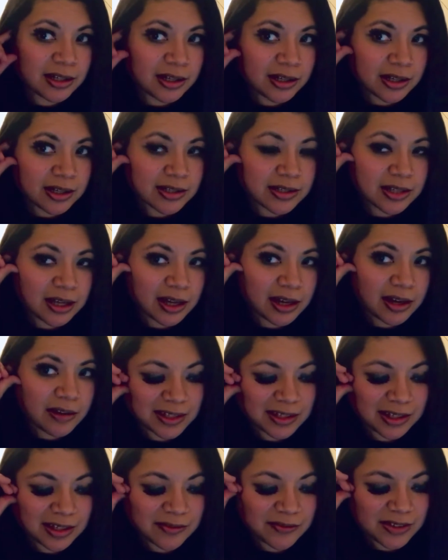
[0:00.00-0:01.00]
It's kind
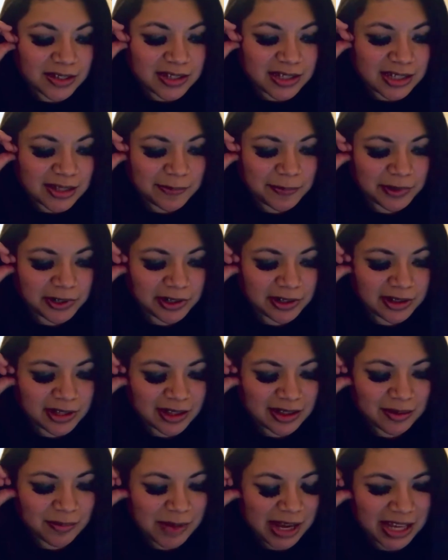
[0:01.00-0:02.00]
of even deeper
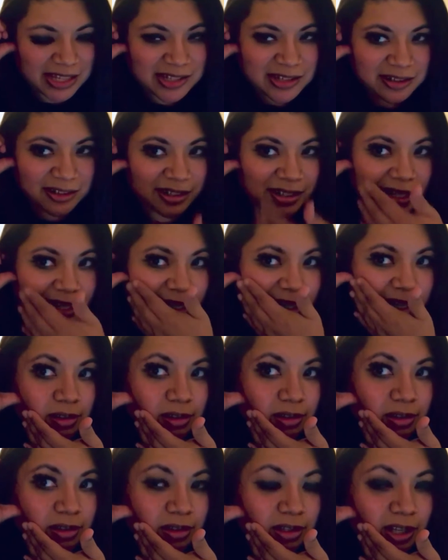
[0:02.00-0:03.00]
than the masseter here.
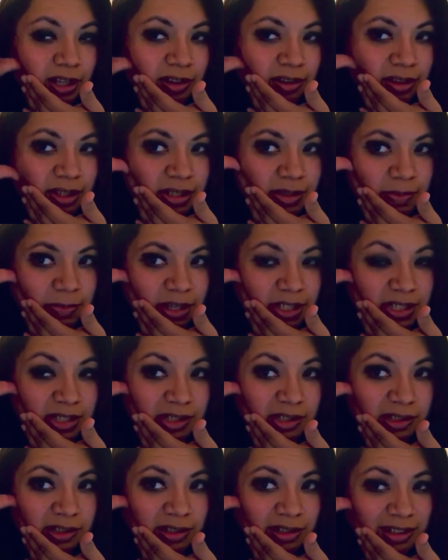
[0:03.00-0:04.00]
Now this
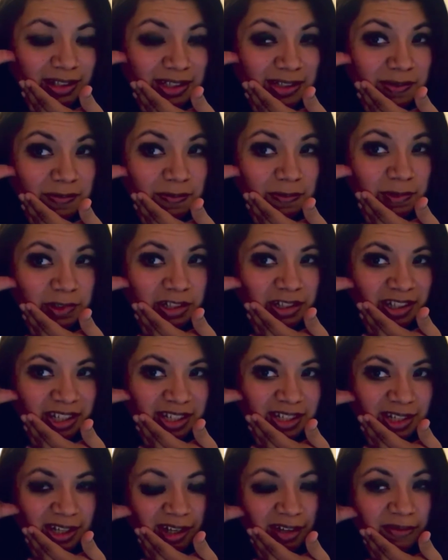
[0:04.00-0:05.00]
muscle, it's really
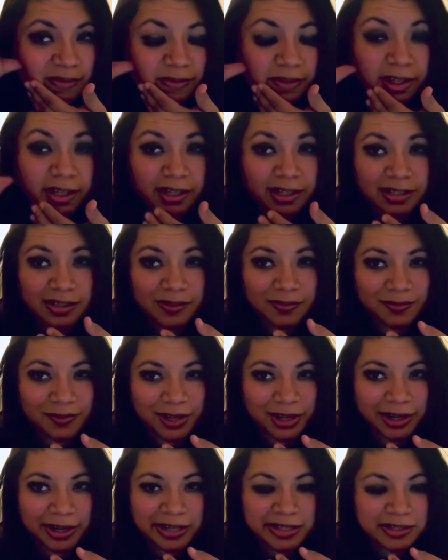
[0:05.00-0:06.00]
tough and it's
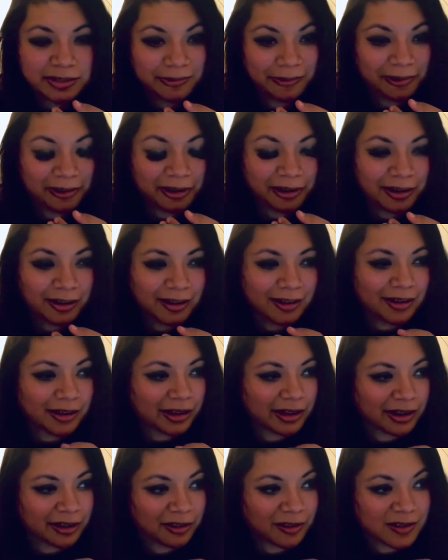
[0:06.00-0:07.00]
very sore,
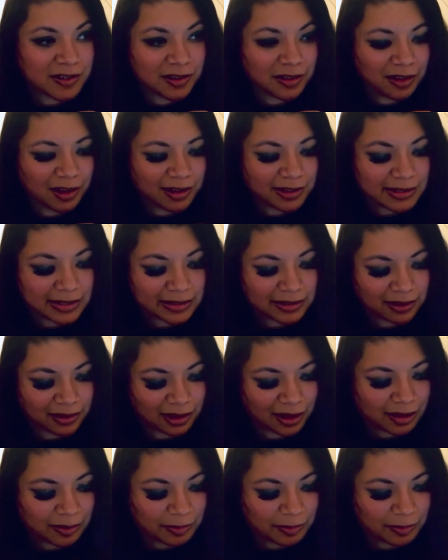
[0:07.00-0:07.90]
and it also causes a lot of